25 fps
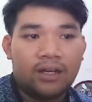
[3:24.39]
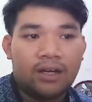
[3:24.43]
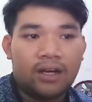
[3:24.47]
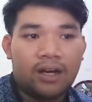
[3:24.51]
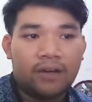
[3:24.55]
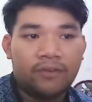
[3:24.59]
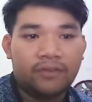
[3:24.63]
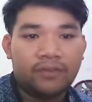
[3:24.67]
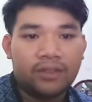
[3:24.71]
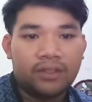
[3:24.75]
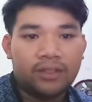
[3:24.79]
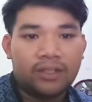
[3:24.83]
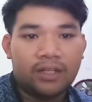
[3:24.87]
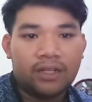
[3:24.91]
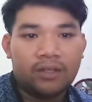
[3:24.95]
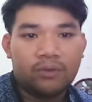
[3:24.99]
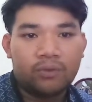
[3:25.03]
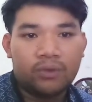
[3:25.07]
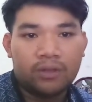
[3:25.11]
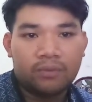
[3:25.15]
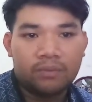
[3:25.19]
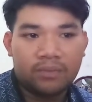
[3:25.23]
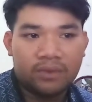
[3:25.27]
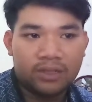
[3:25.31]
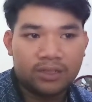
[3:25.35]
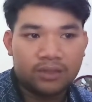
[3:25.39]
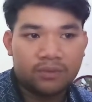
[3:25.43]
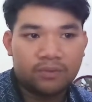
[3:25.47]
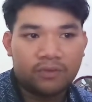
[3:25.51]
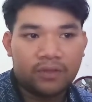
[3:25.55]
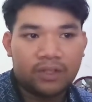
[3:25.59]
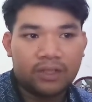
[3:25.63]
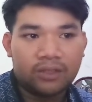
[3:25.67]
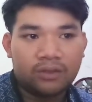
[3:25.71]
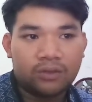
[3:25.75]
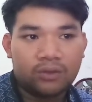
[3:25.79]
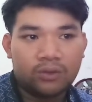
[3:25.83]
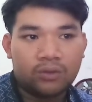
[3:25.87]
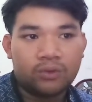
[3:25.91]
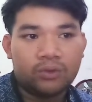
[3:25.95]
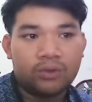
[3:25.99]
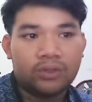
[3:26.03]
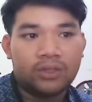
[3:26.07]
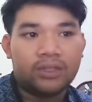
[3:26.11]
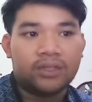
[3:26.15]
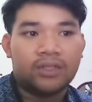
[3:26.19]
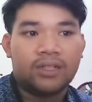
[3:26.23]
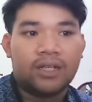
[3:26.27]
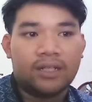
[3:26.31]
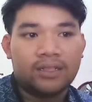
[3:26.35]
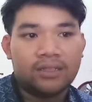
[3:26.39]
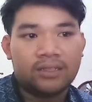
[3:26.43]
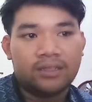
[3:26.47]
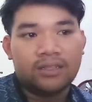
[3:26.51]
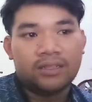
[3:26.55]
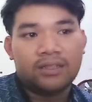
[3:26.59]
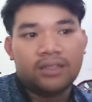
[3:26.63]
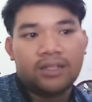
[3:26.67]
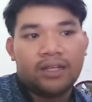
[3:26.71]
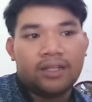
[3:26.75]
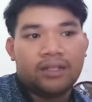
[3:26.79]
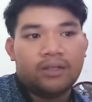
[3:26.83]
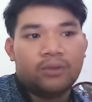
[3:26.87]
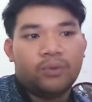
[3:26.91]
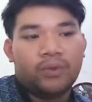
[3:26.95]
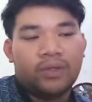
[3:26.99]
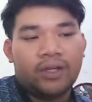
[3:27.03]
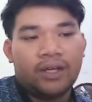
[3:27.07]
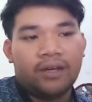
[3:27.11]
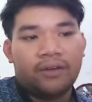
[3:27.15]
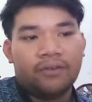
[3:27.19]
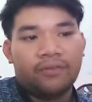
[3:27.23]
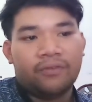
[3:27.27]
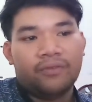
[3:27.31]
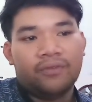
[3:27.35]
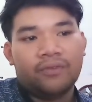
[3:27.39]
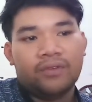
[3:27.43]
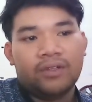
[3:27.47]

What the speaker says: After that, we must factor the answer that we have.